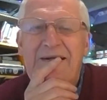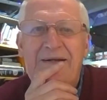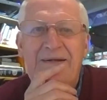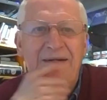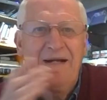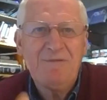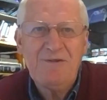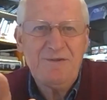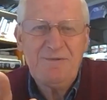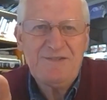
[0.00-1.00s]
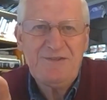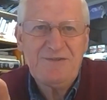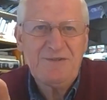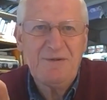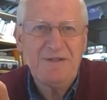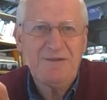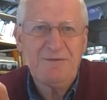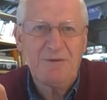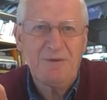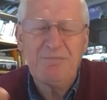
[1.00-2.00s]
Uh, I'm not going to ask you to go in a
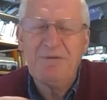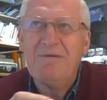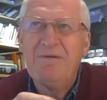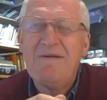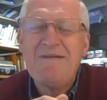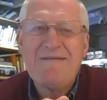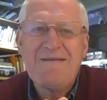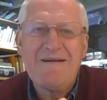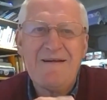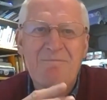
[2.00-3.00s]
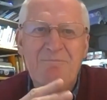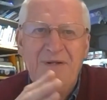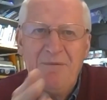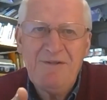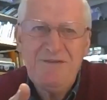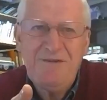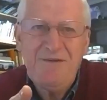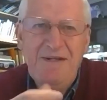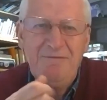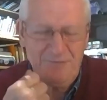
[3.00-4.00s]
group, uh, but I want you to
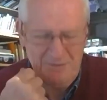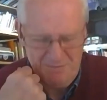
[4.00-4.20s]
think for